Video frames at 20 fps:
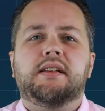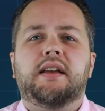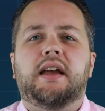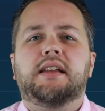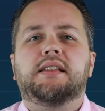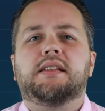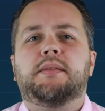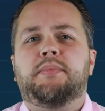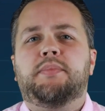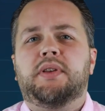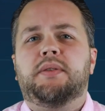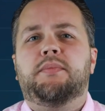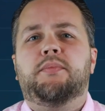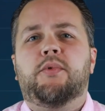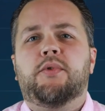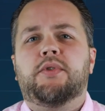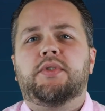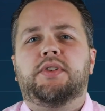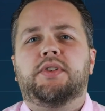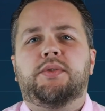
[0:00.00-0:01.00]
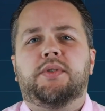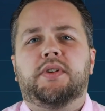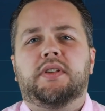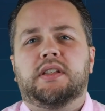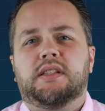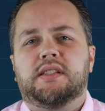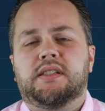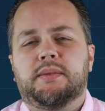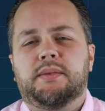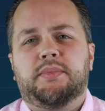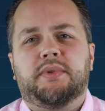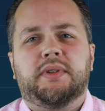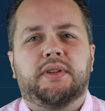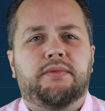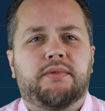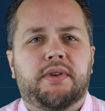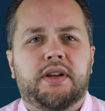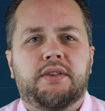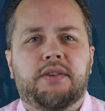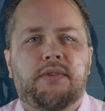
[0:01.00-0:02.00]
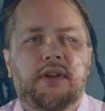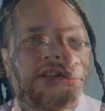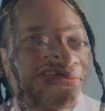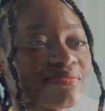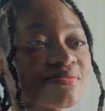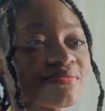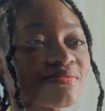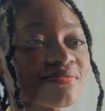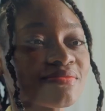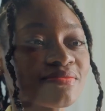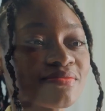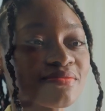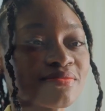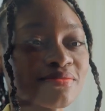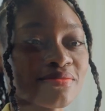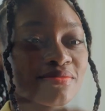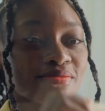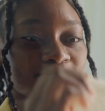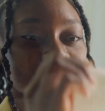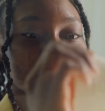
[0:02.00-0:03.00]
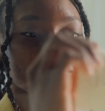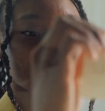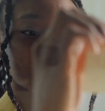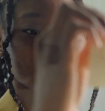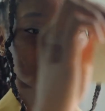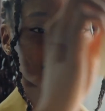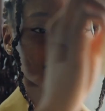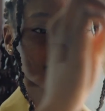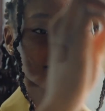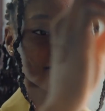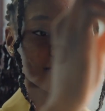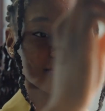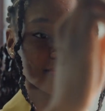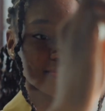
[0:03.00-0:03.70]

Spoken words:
has a bit more to it than simply rearranging work in the order in which it'll be